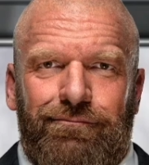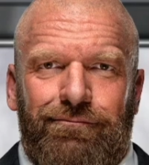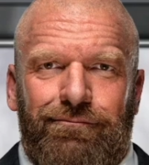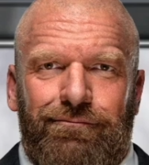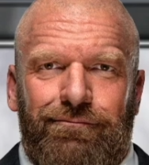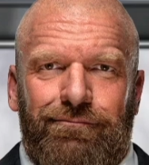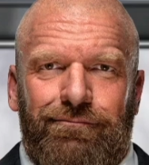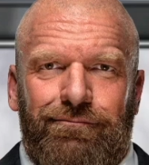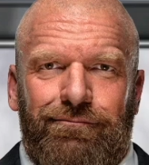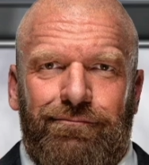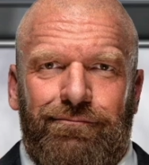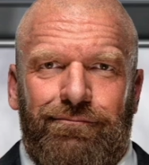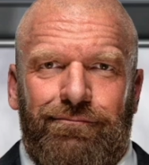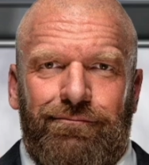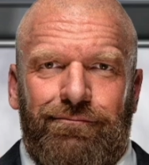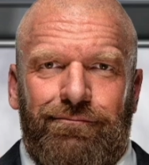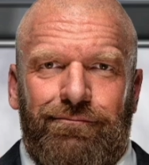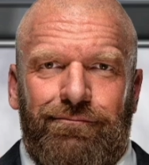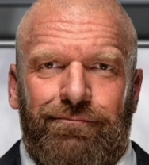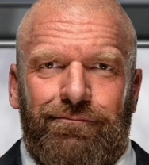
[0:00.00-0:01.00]

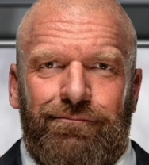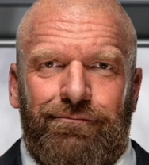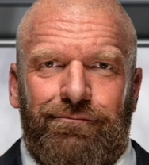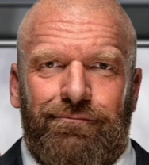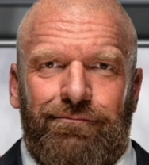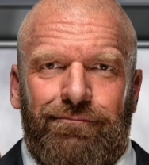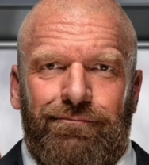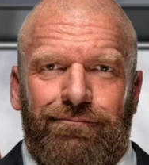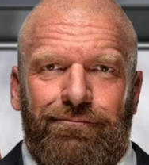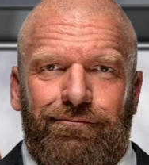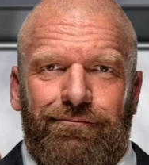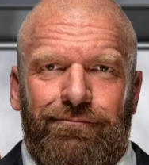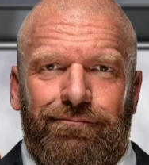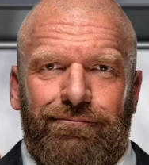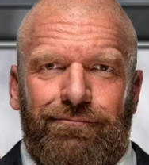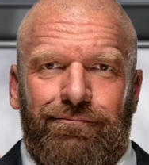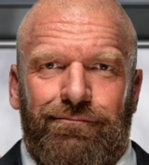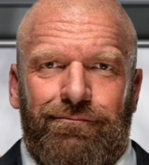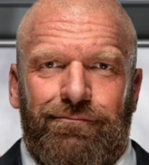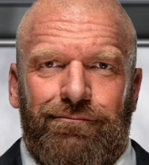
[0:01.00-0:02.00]

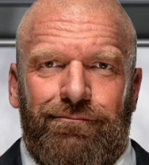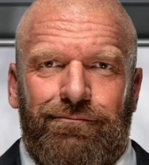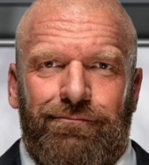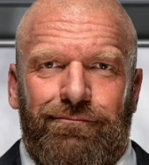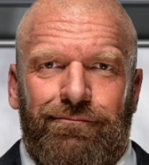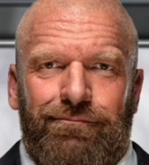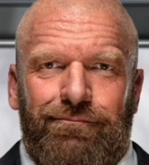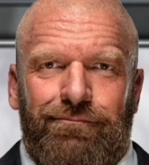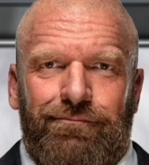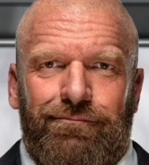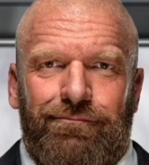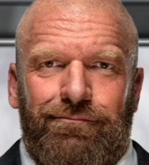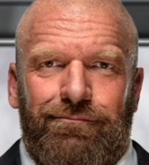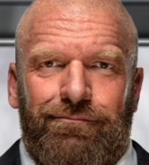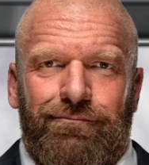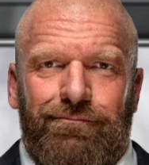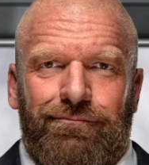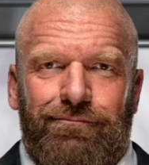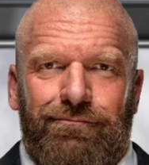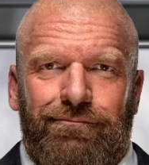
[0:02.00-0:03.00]

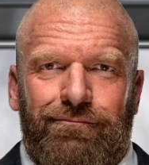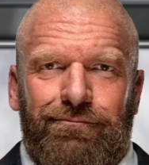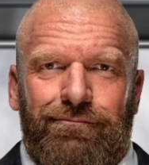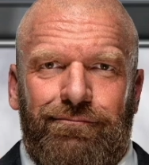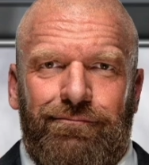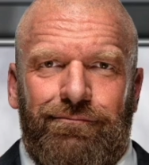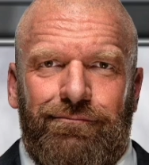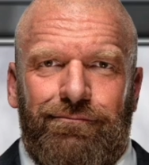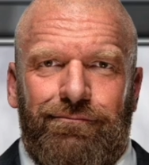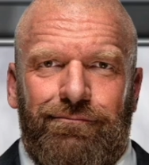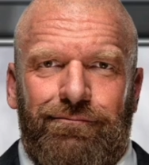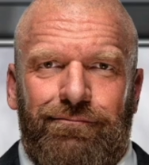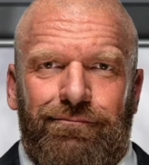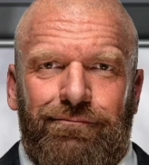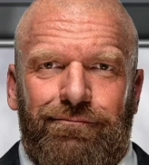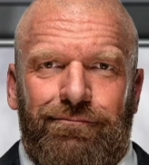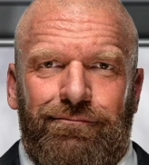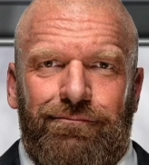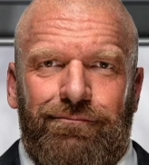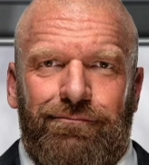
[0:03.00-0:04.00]

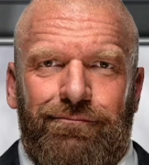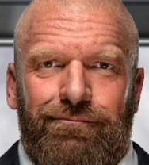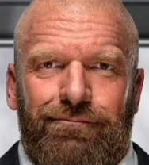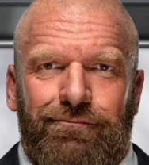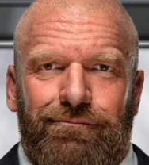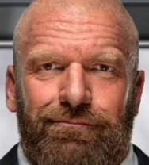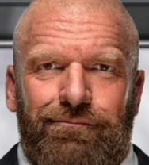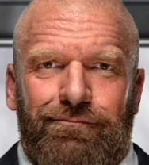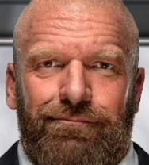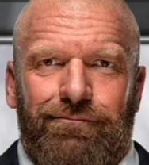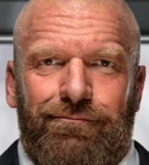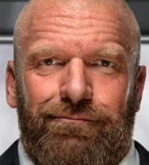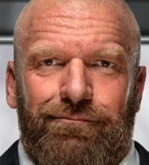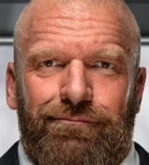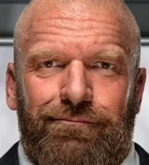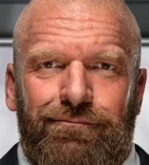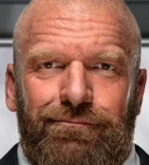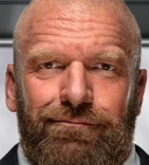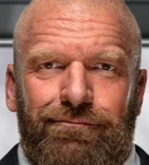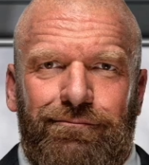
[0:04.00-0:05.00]

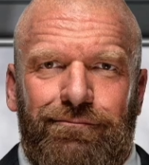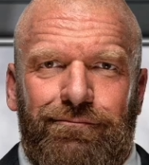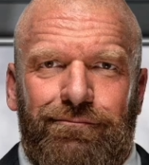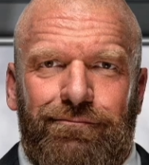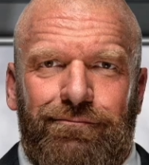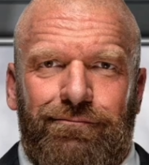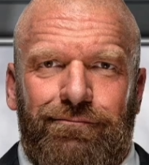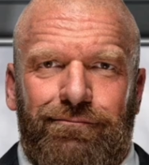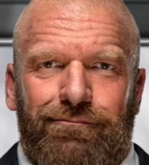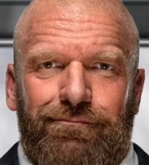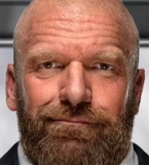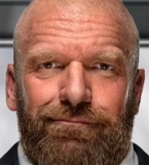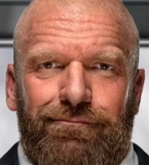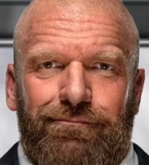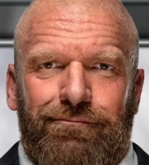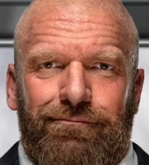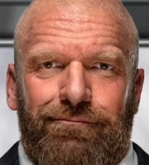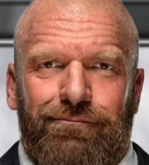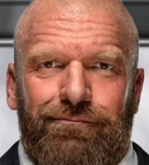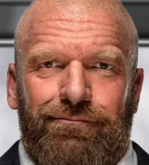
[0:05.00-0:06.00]

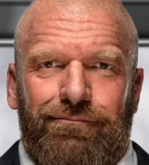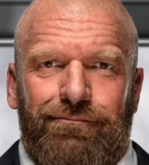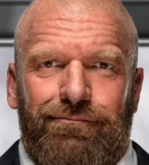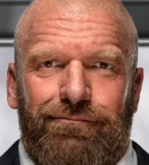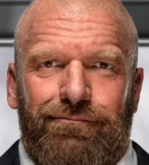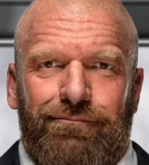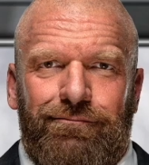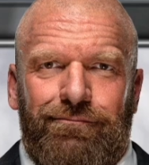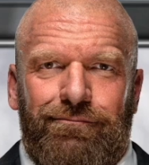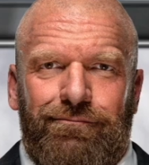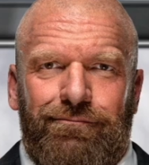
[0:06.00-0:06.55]
[no speech]